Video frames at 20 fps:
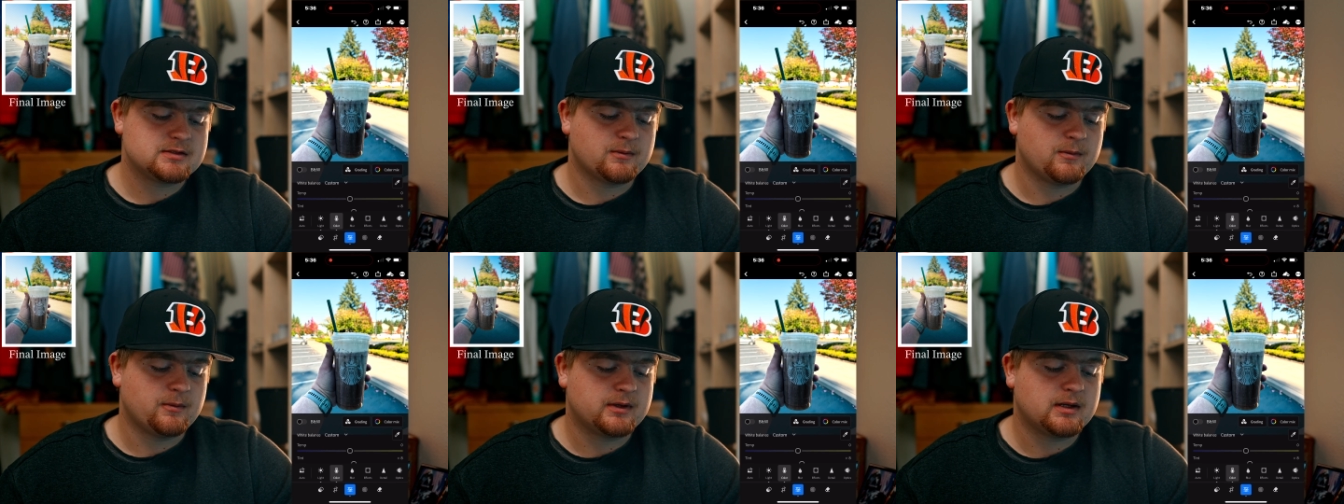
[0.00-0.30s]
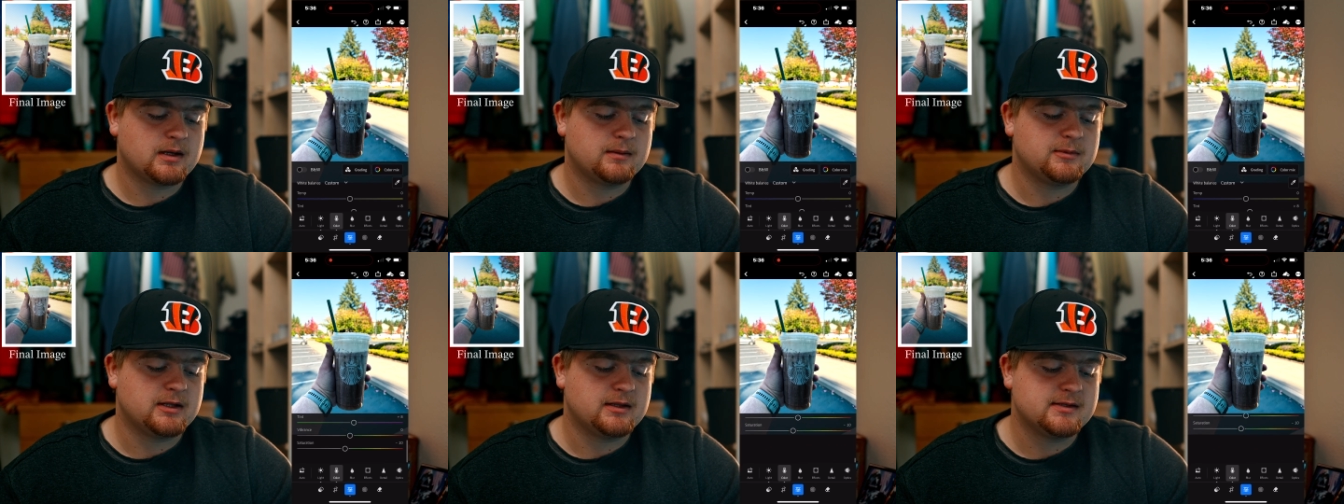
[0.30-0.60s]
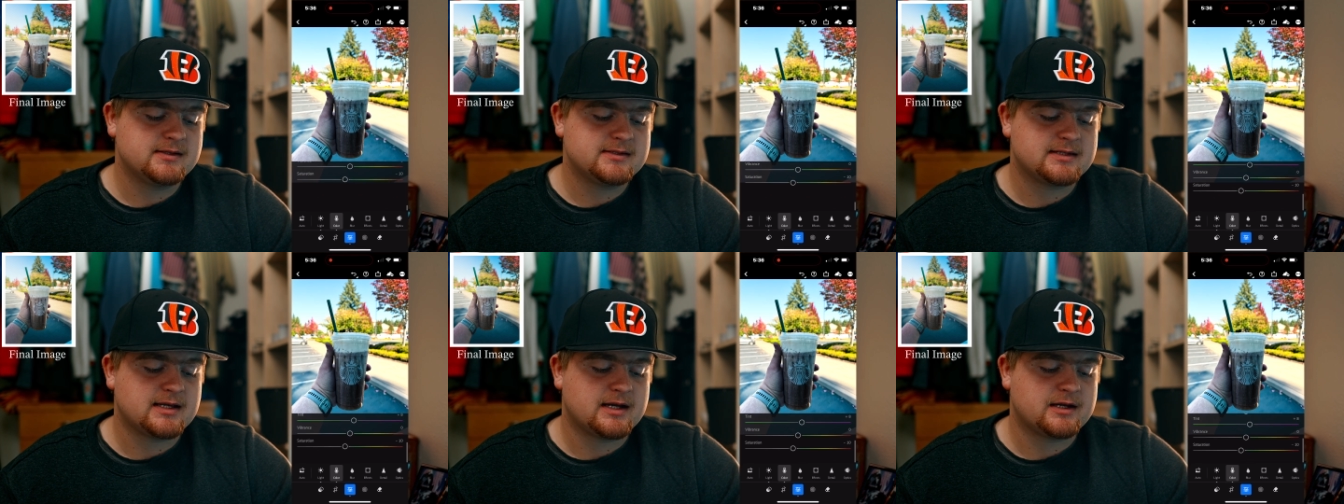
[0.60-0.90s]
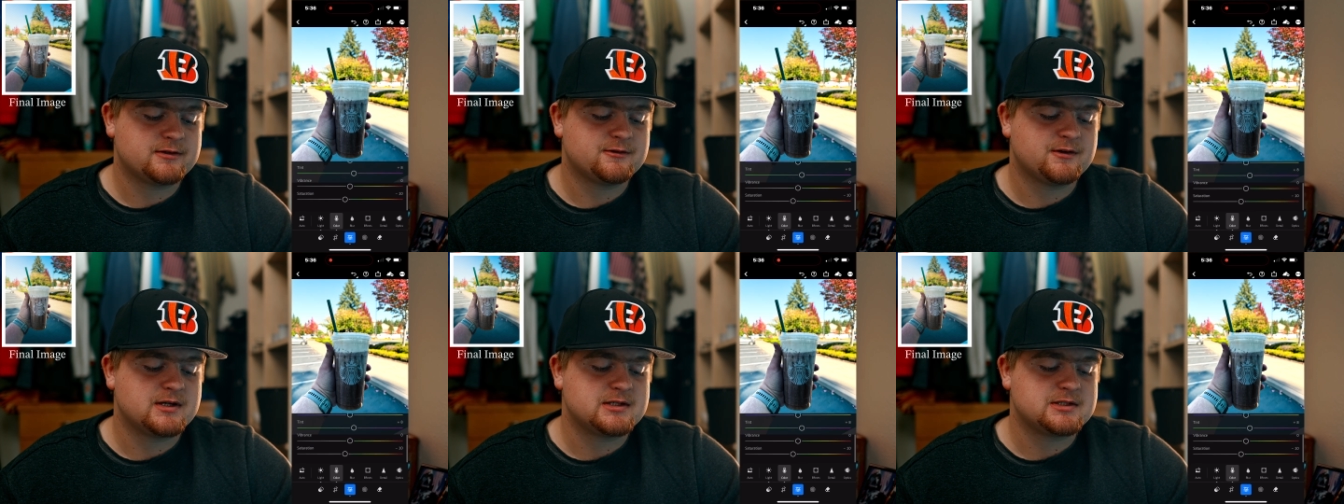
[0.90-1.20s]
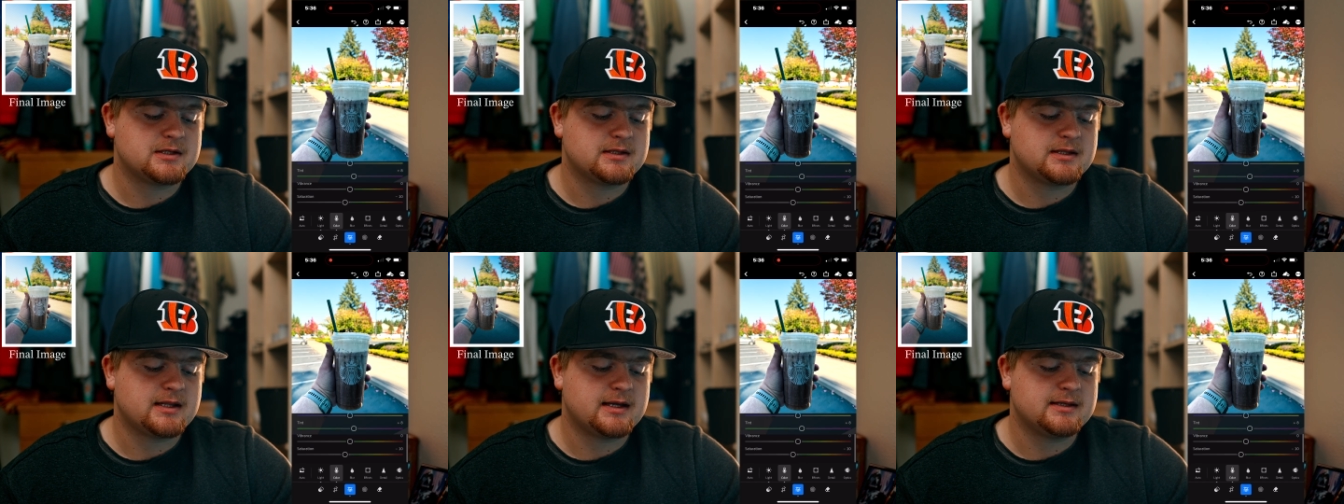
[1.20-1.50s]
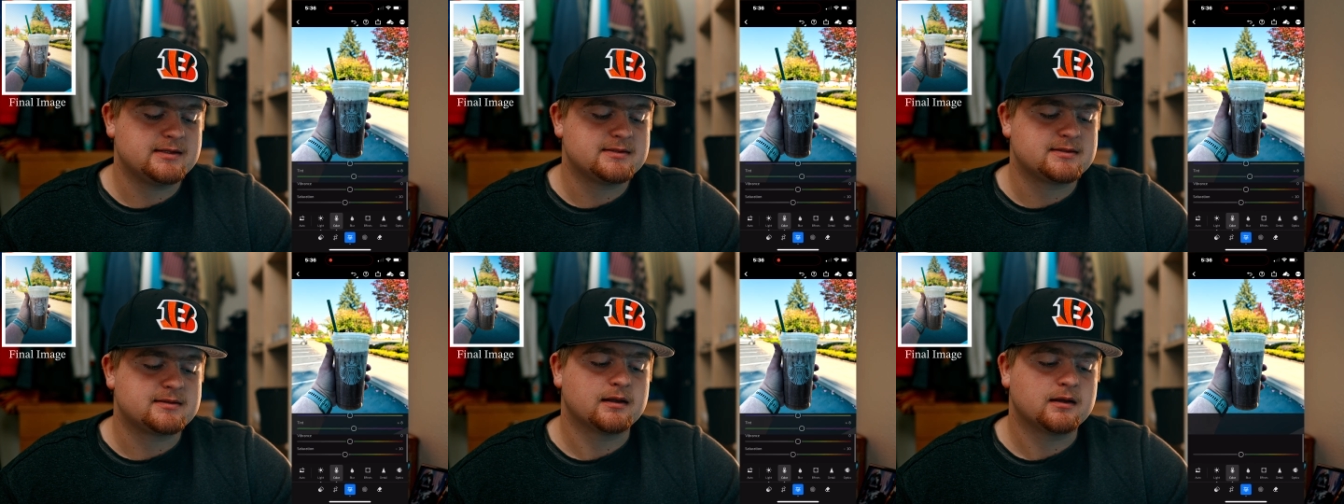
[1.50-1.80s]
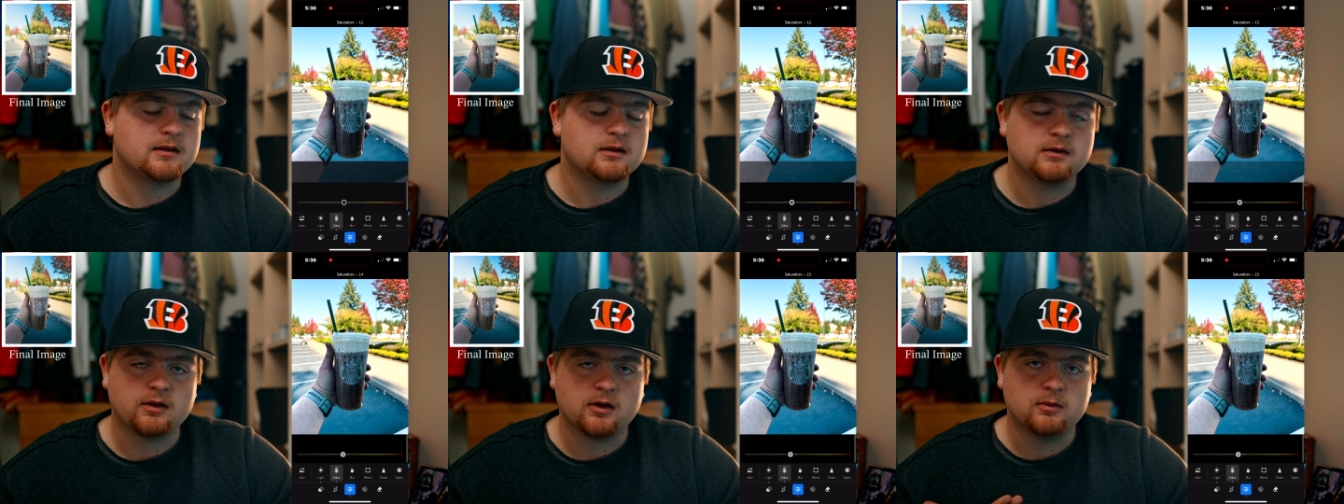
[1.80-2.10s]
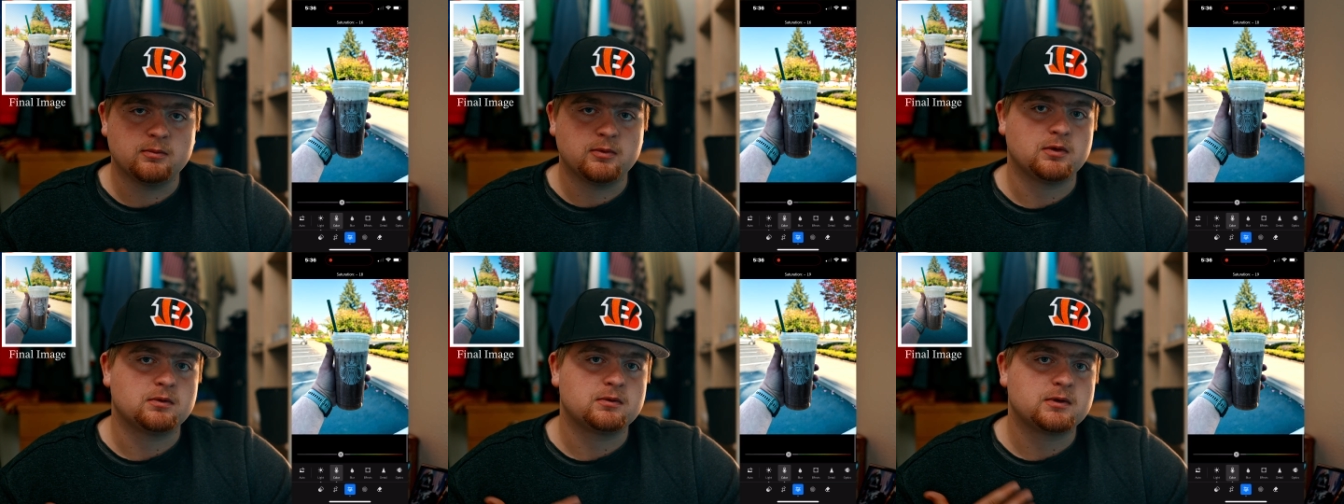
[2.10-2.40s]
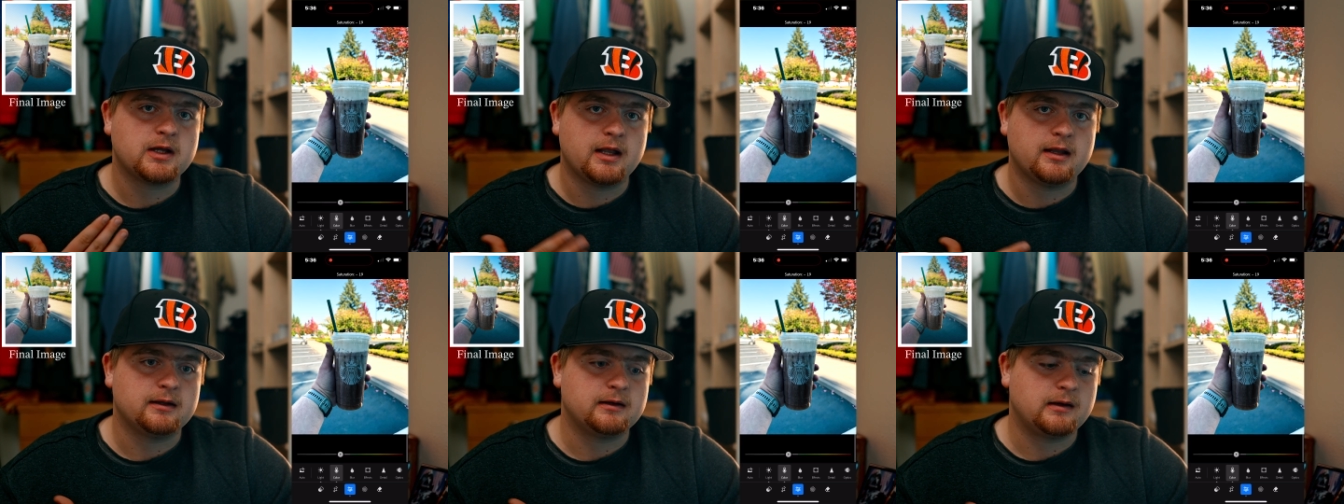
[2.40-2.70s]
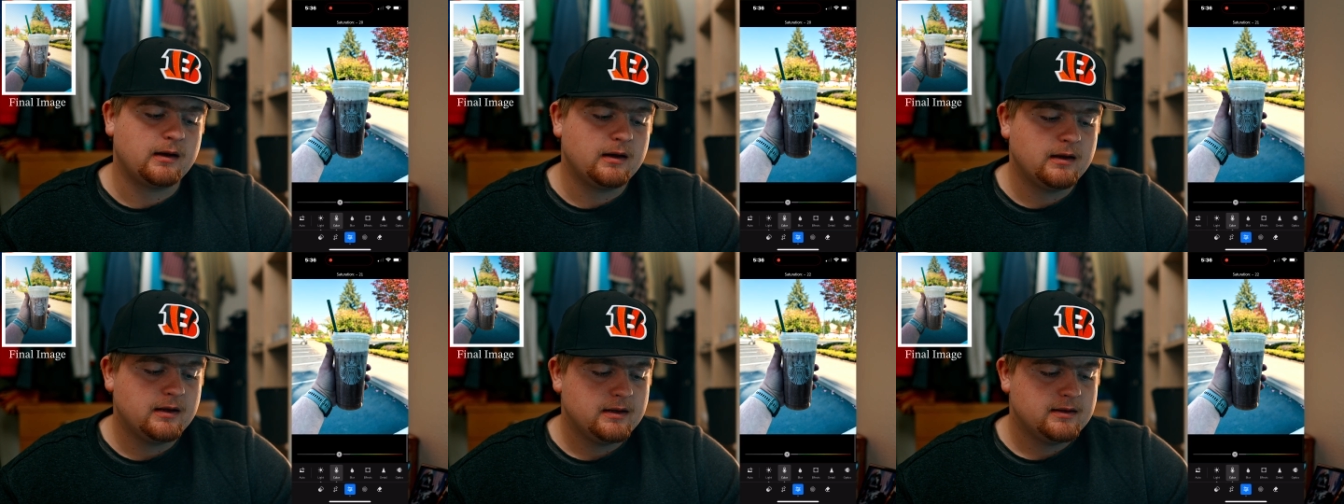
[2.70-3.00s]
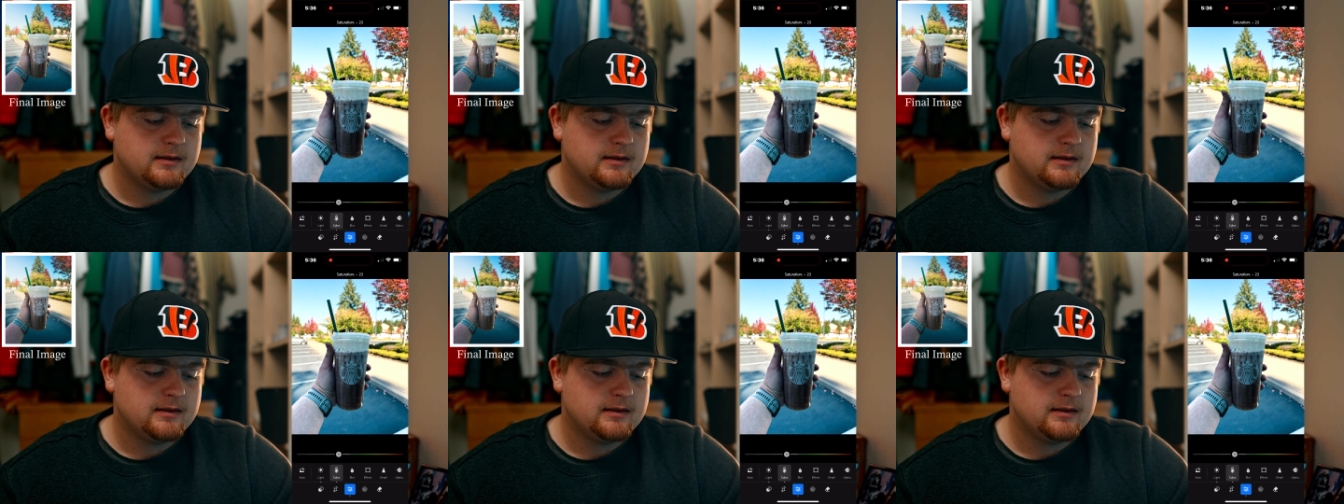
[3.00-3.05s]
So when we come to this saturation, that is the global color.